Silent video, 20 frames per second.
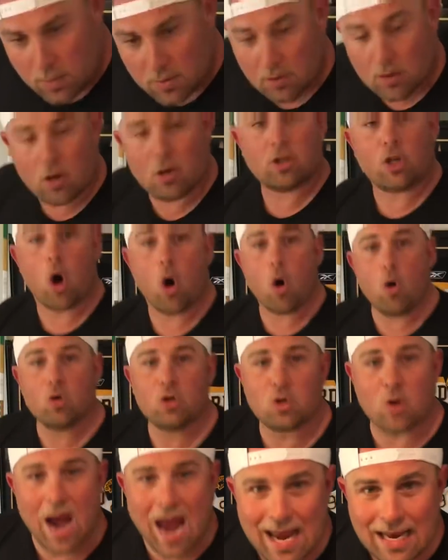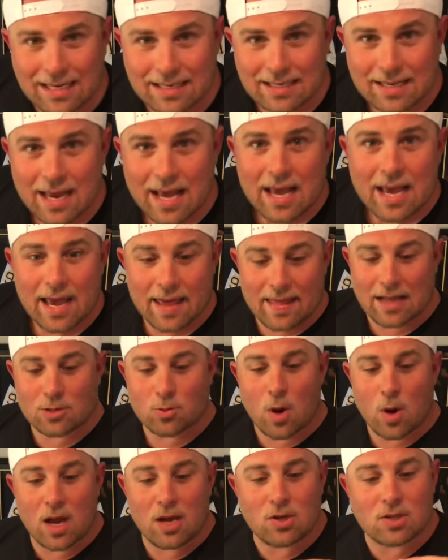toe drags, and
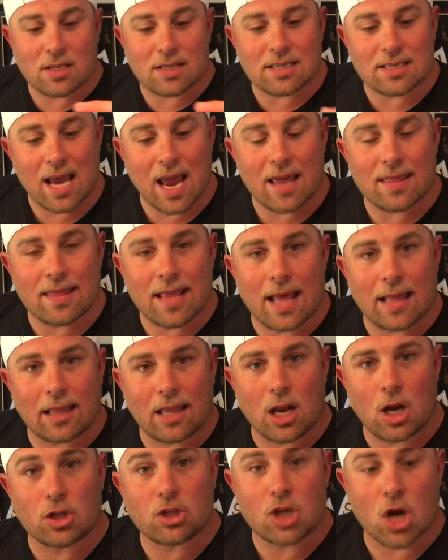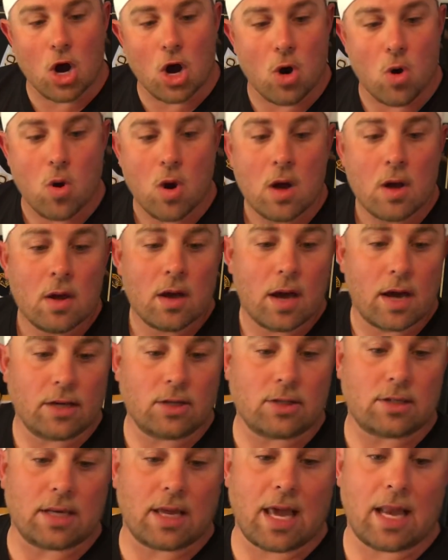that's why I used to sand that little toe. I
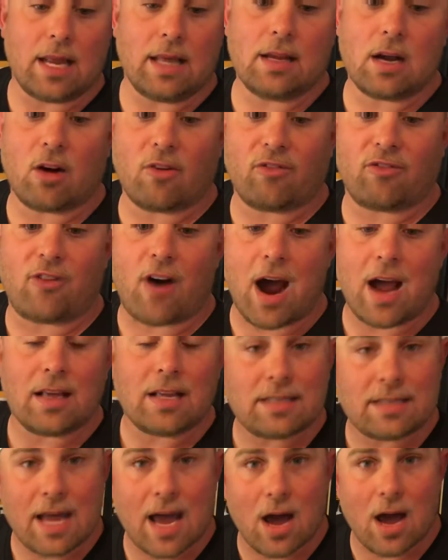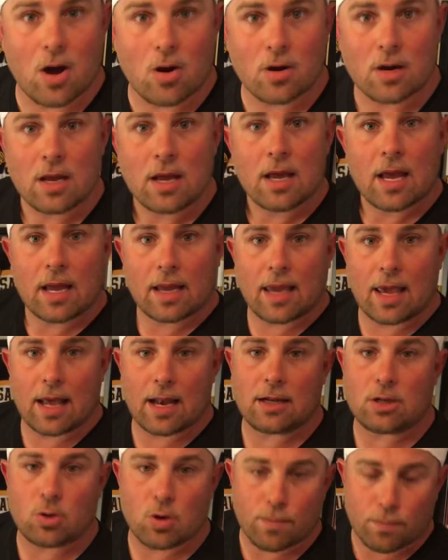used to get in there, file it down, and get
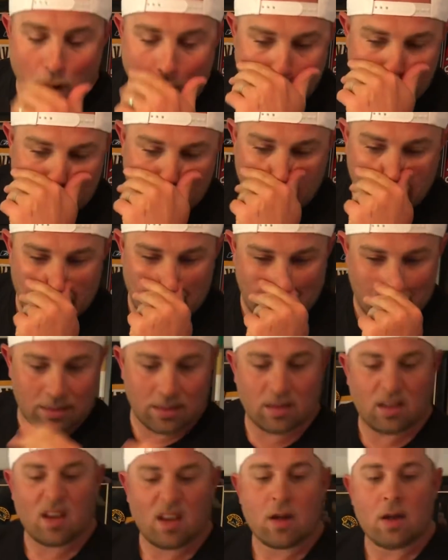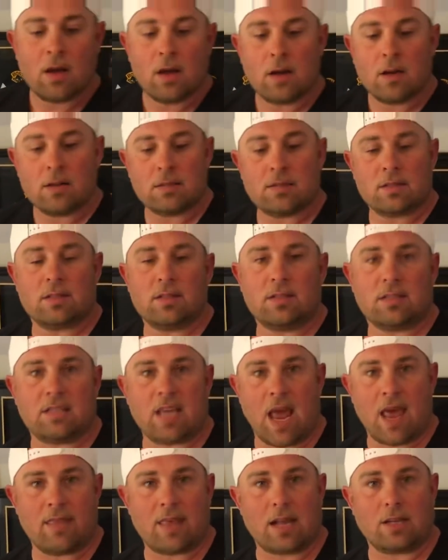it to a proper length,
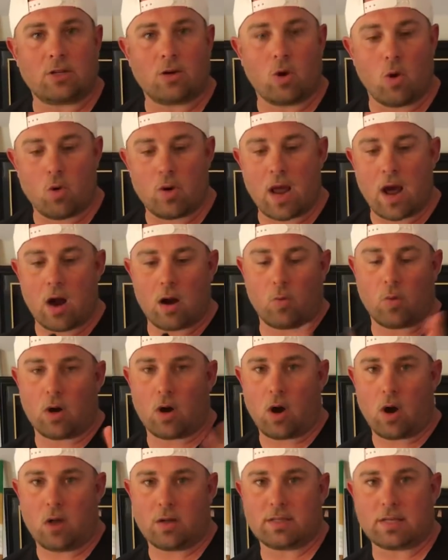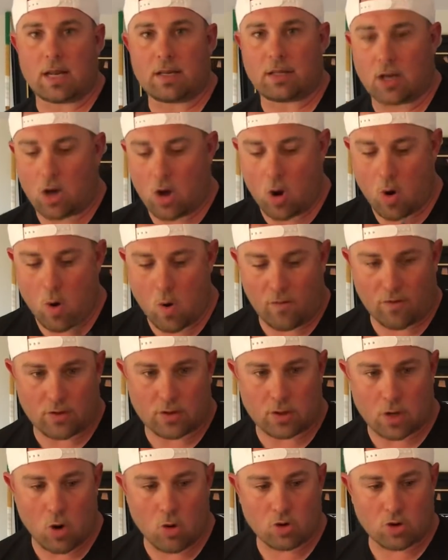sand that toe down, and we were all set to go for
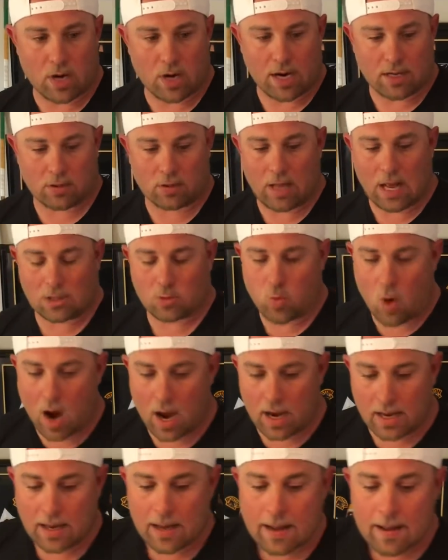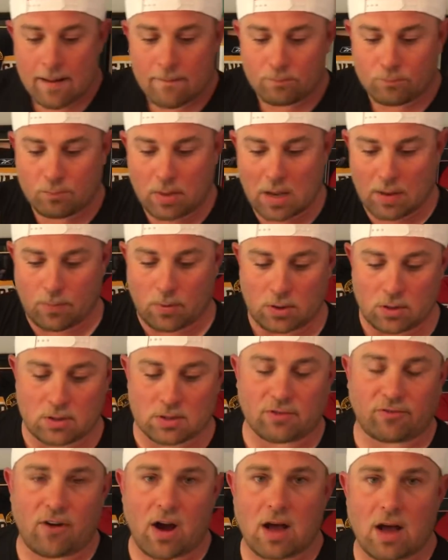toe drags. So that's why people
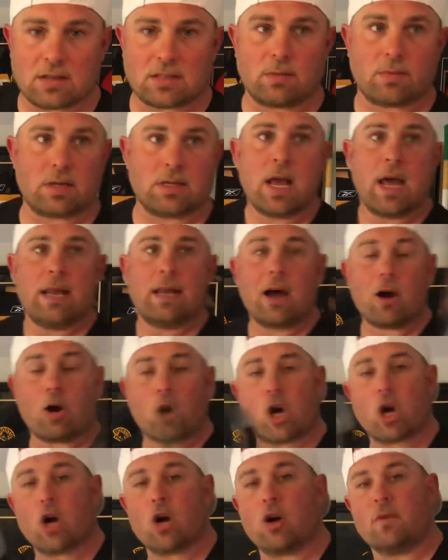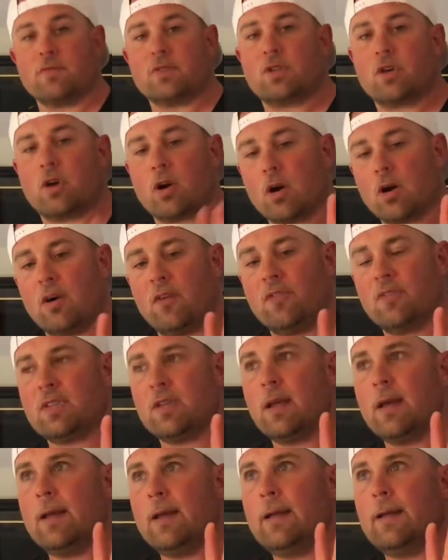use the files numbers. Now
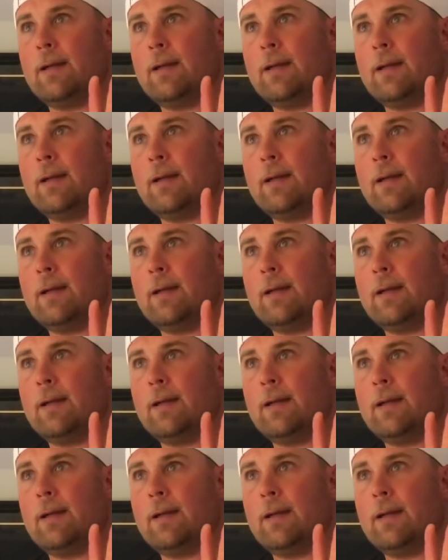curves